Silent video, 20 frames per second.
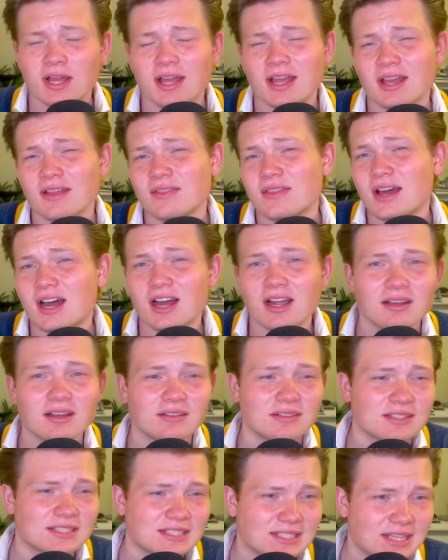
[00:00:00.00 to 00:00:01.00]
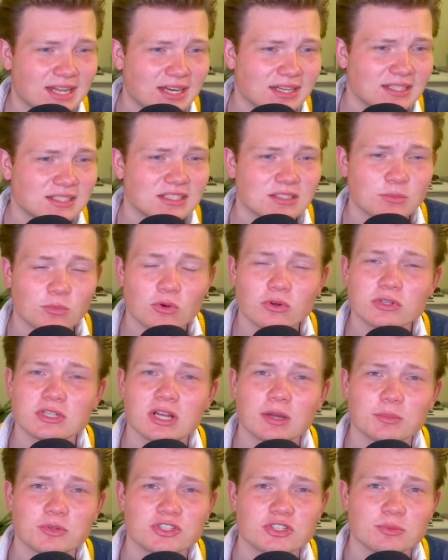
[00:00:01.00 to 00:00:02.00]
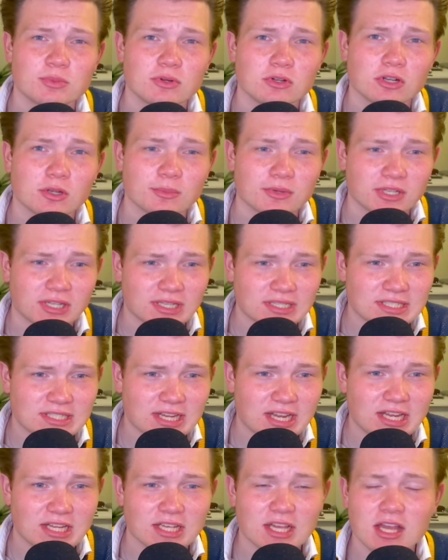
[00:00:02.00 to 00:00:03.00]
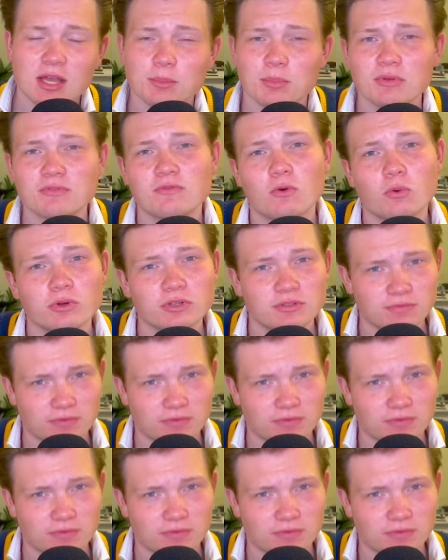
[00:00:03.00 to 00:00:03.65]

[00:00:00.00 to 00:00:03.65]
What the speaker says: and the higher the stat is, the more damage your Pokemon can take before it